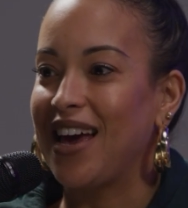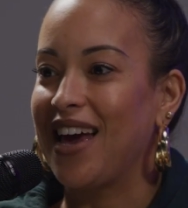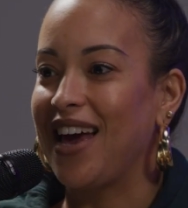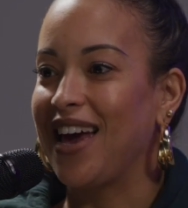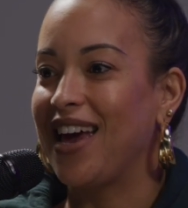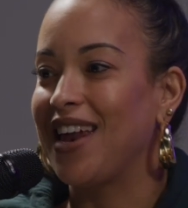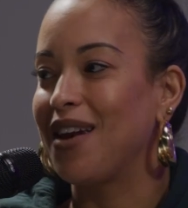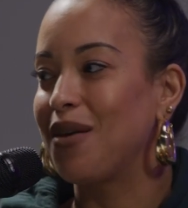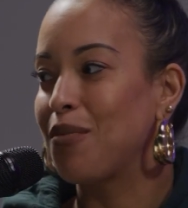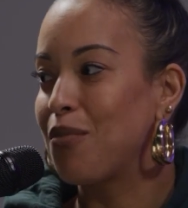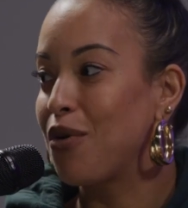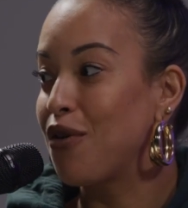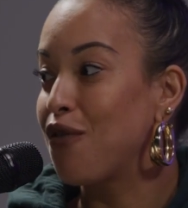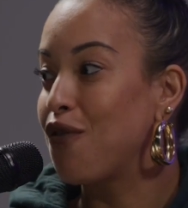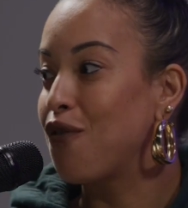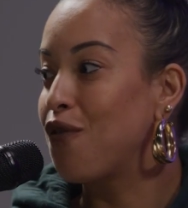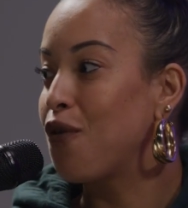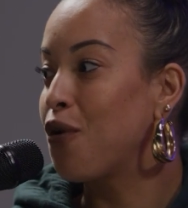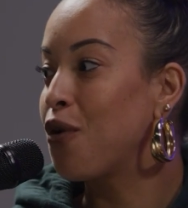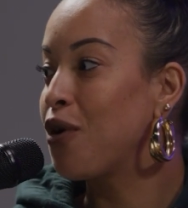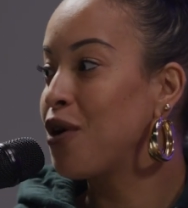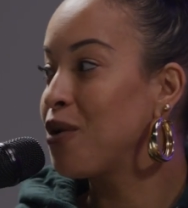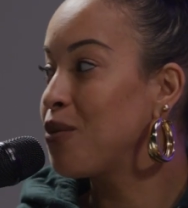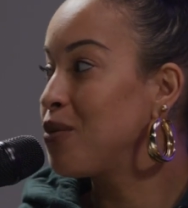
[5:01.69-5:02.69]
And
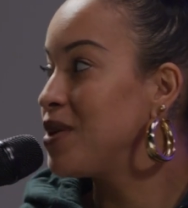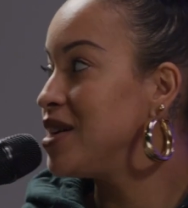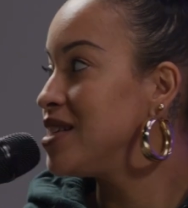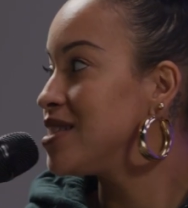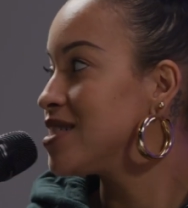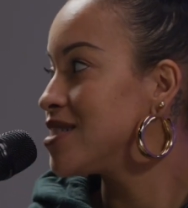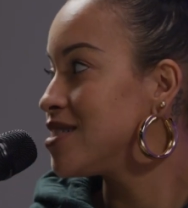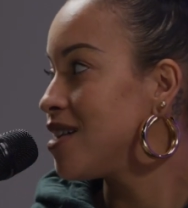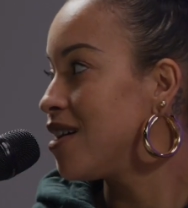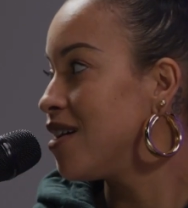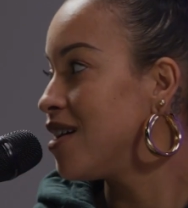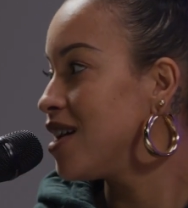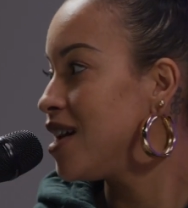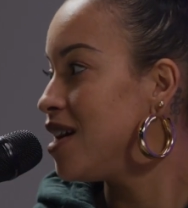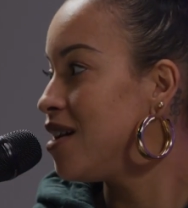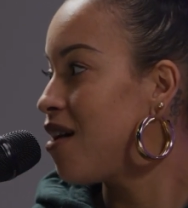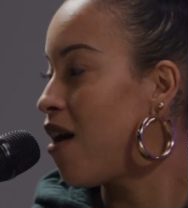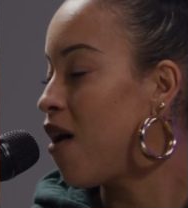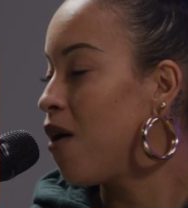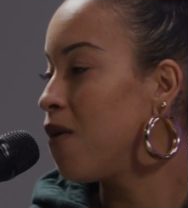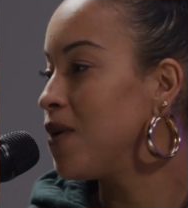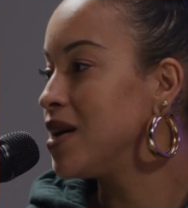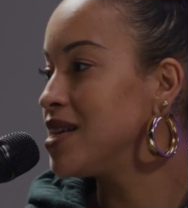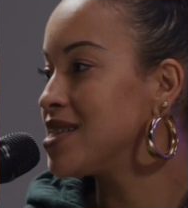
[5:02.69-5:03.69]
before we start, he
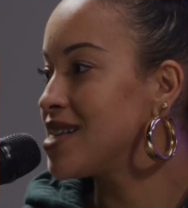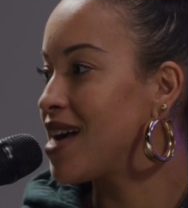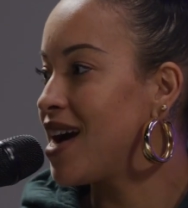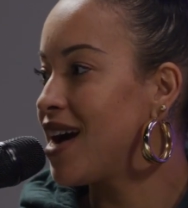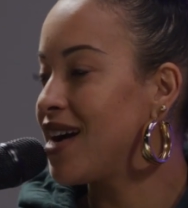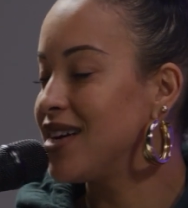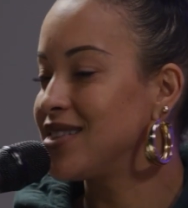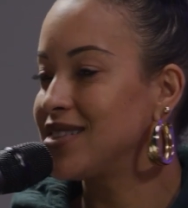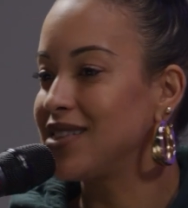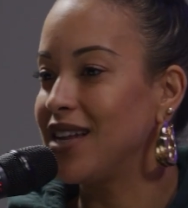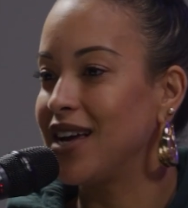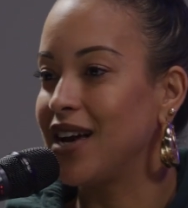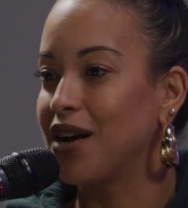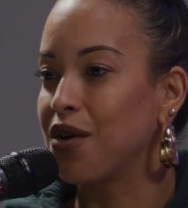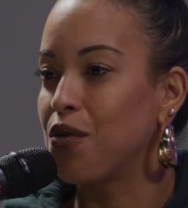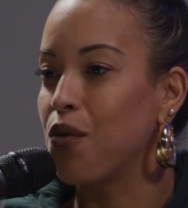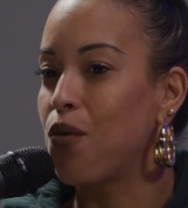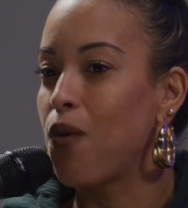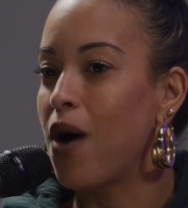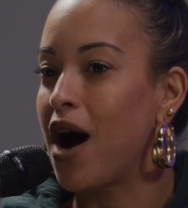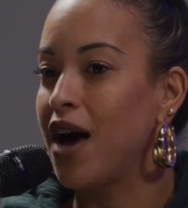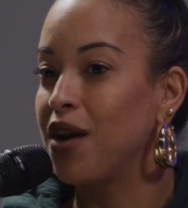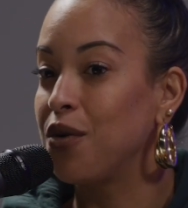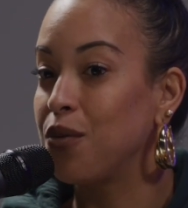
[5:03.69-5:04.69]
always asks, like,
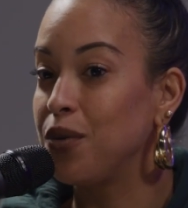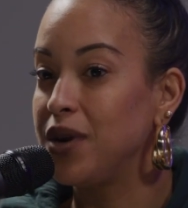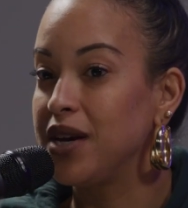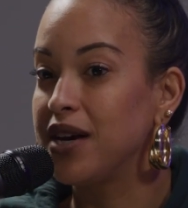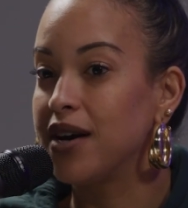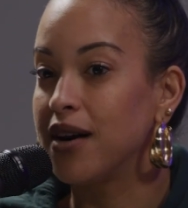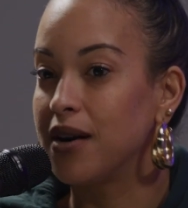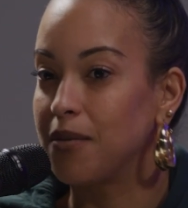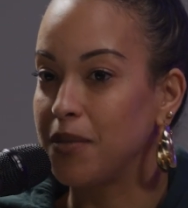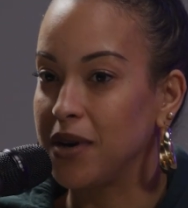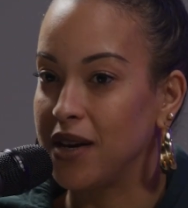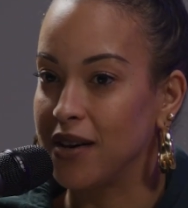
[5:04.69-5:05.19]
why do we come